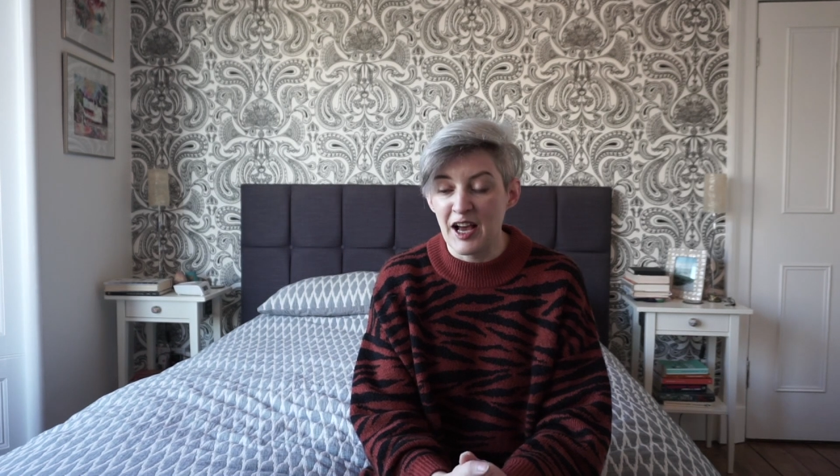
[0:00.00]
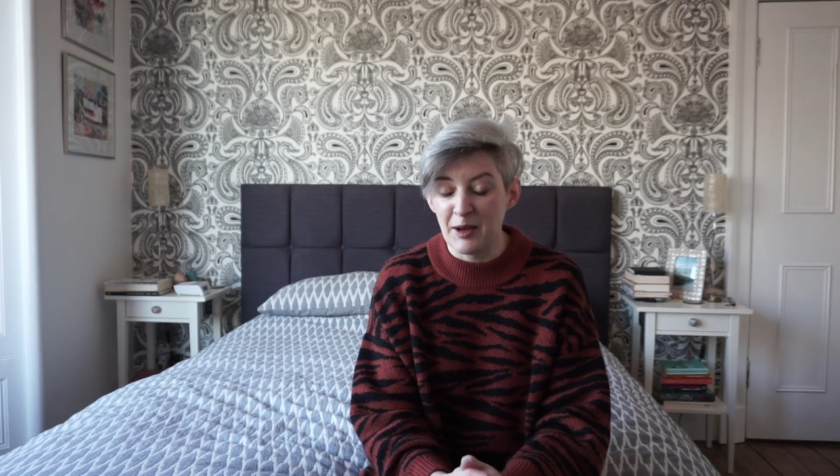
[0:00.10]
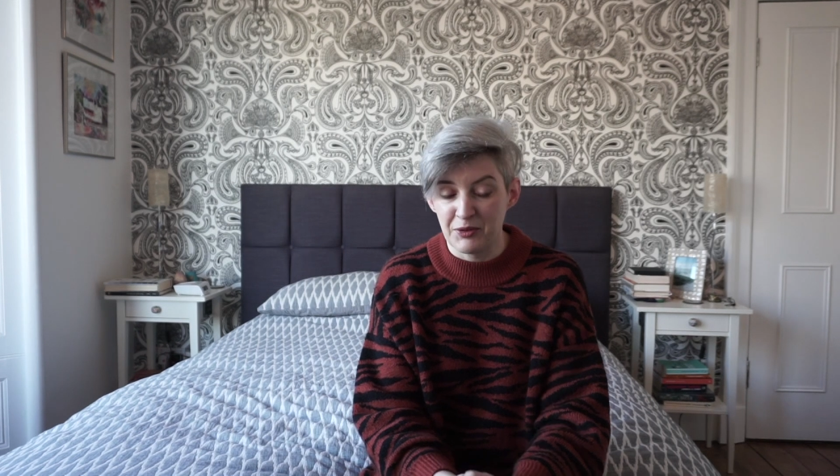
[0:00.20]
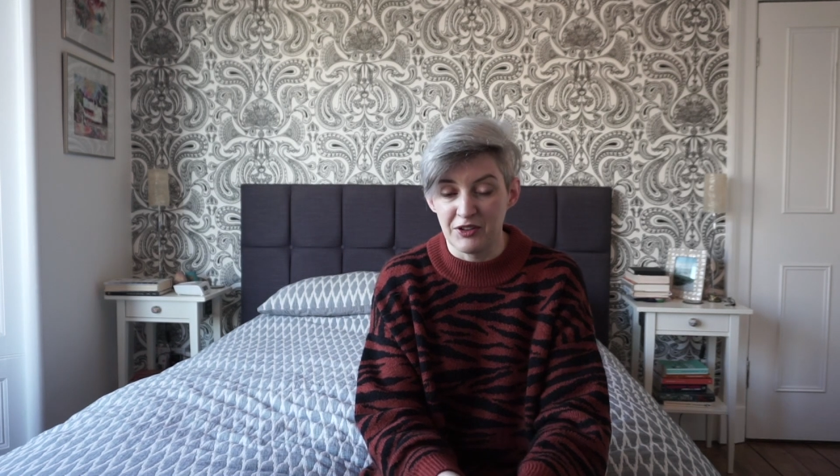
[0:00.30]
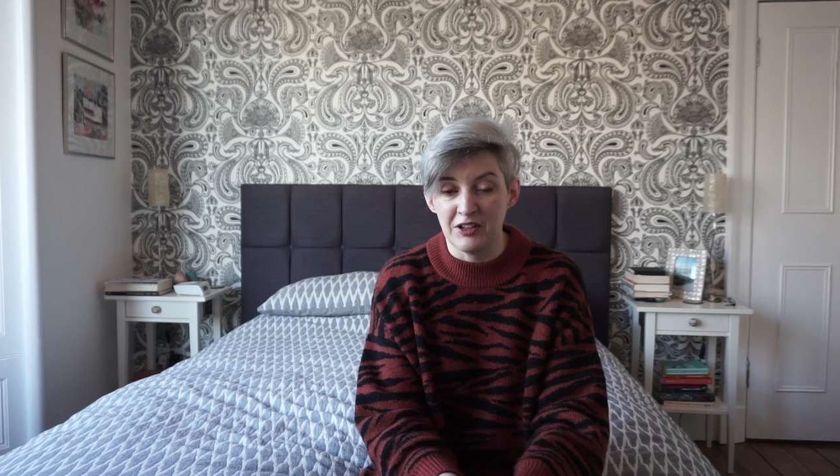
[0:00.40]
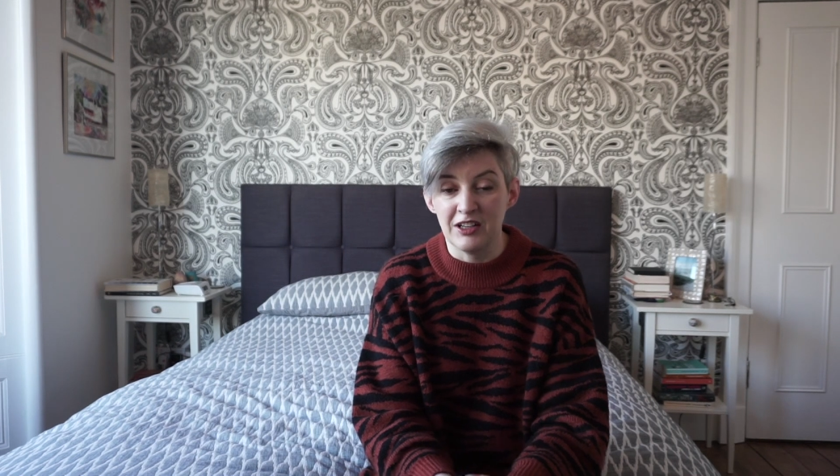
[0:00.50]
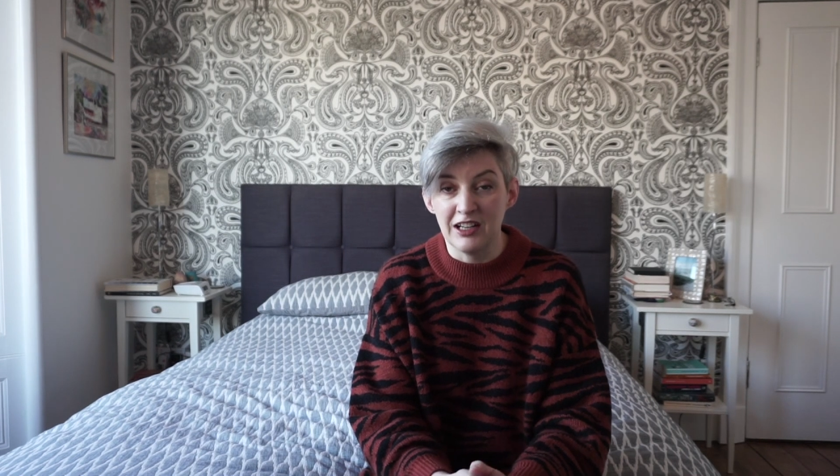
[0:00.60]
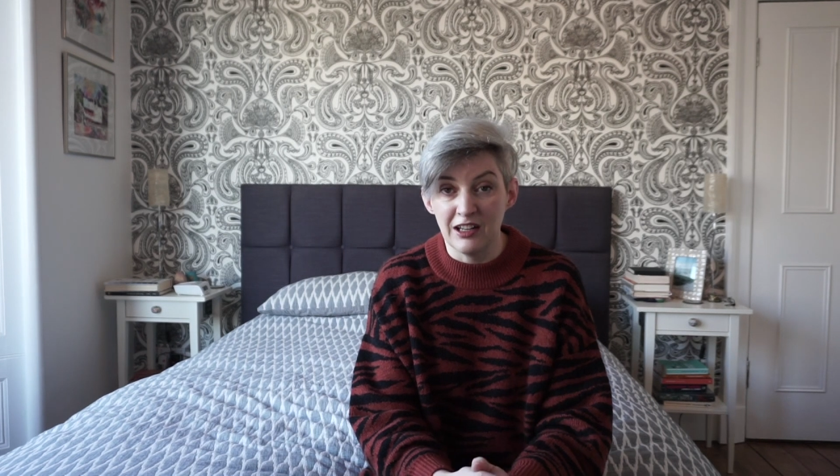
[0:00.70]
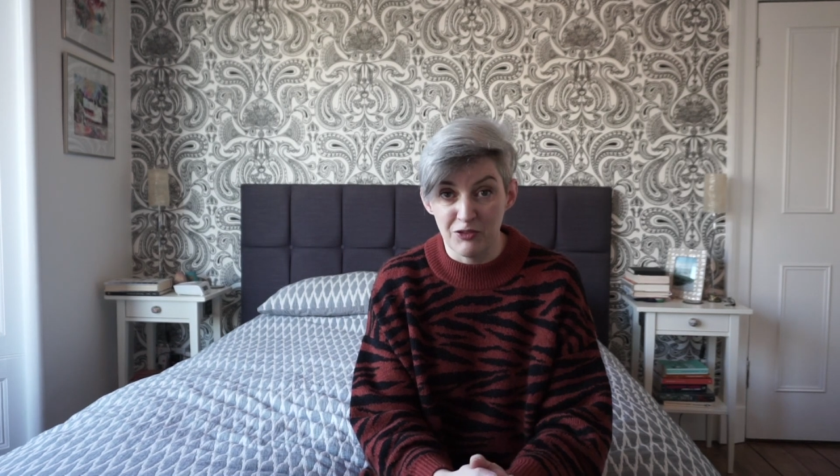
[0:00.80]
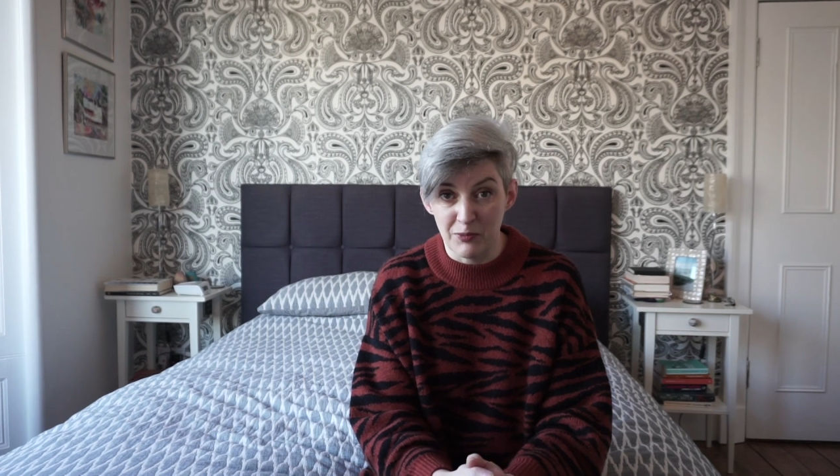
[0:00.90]
absolutely
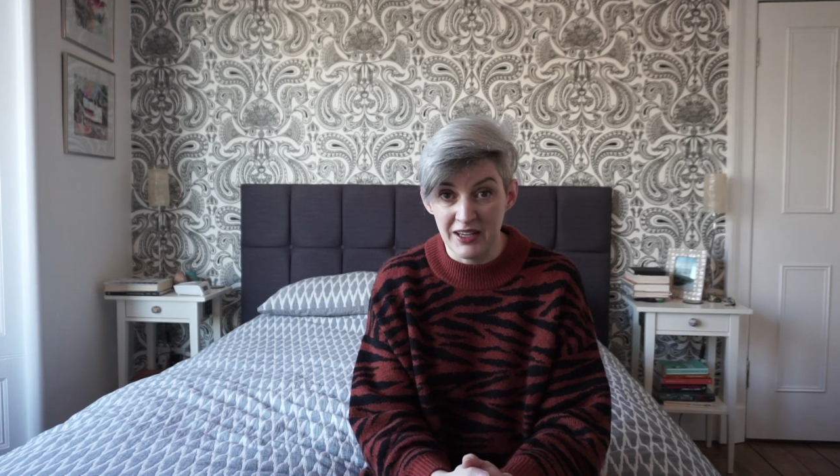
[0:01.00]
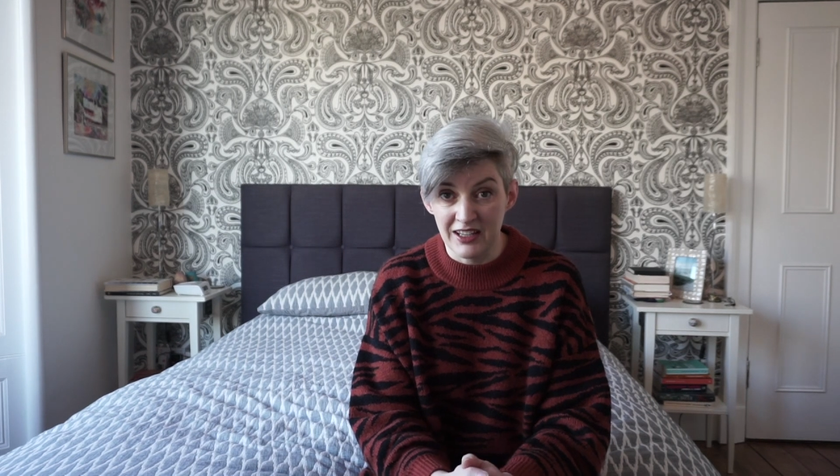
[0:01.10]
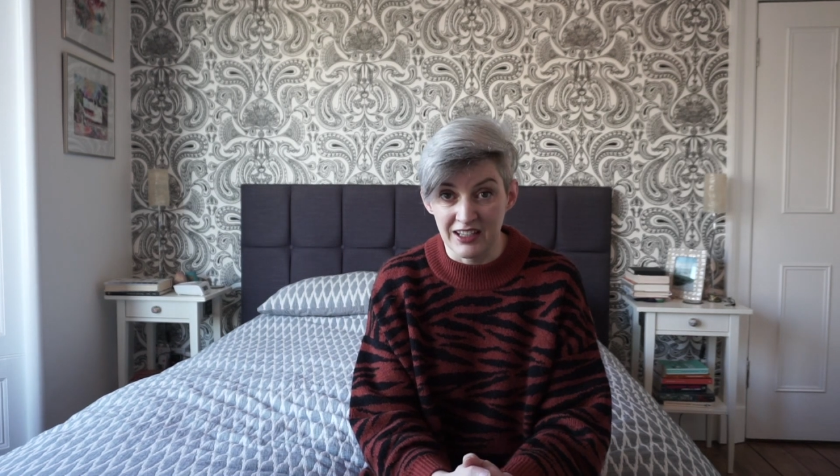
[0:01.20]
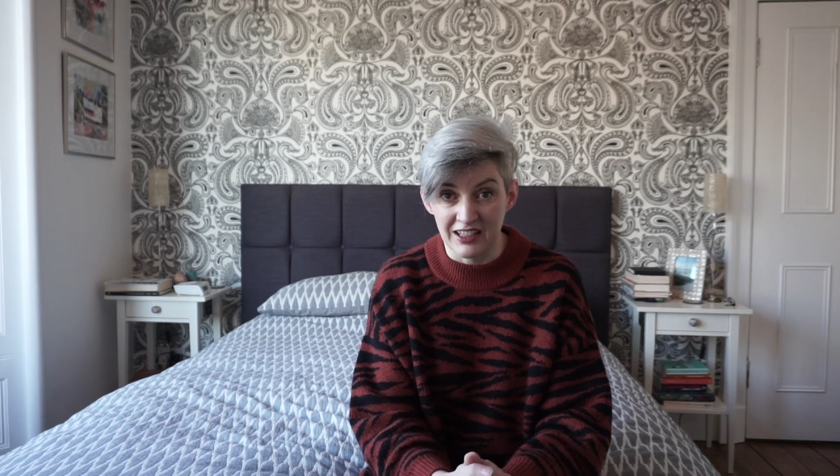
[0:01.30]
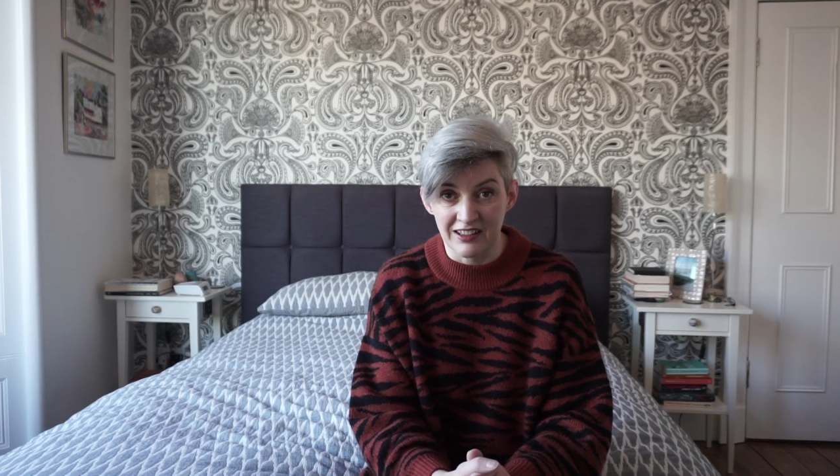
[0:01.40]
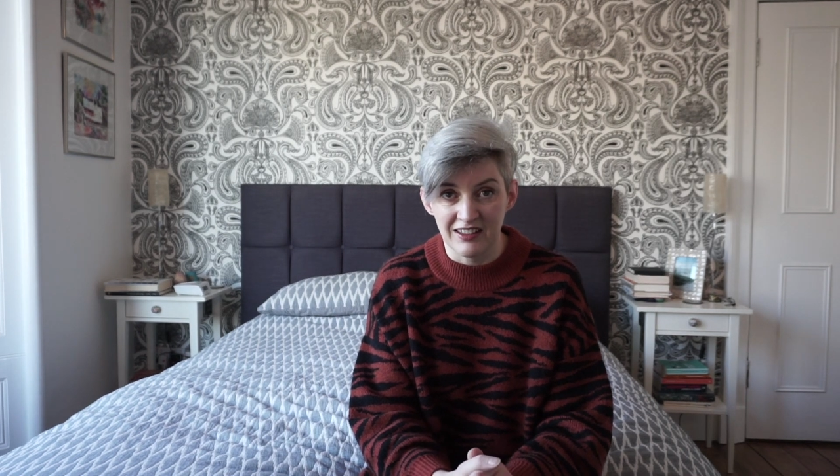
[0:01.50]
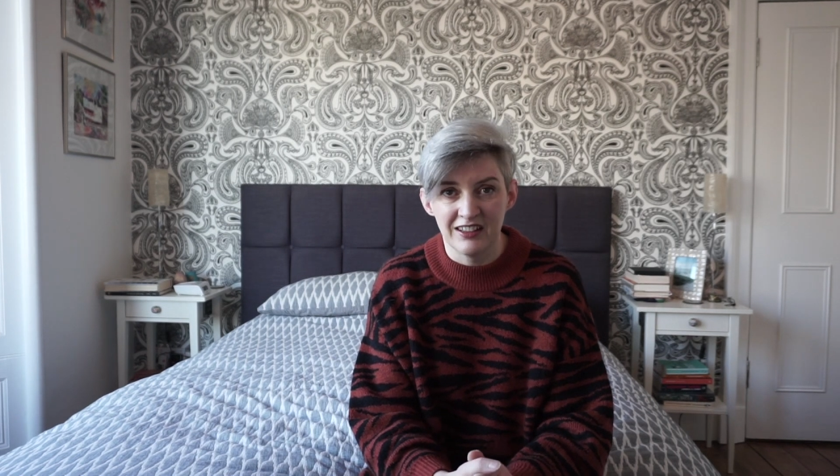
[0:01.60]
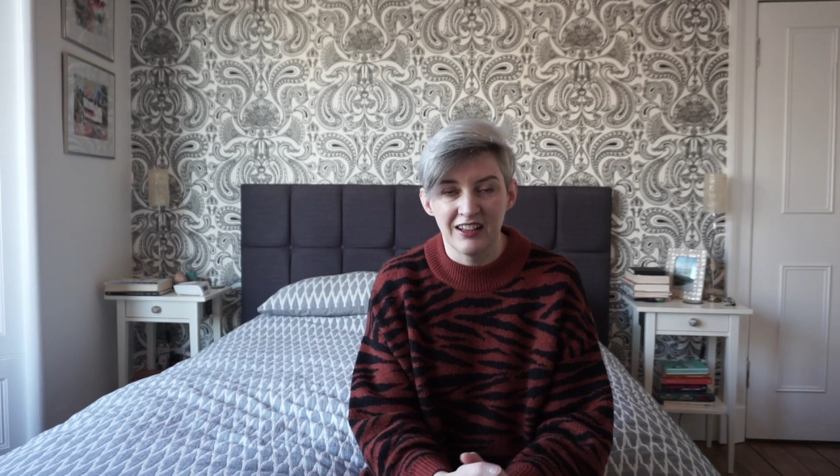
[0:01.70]
loved making it.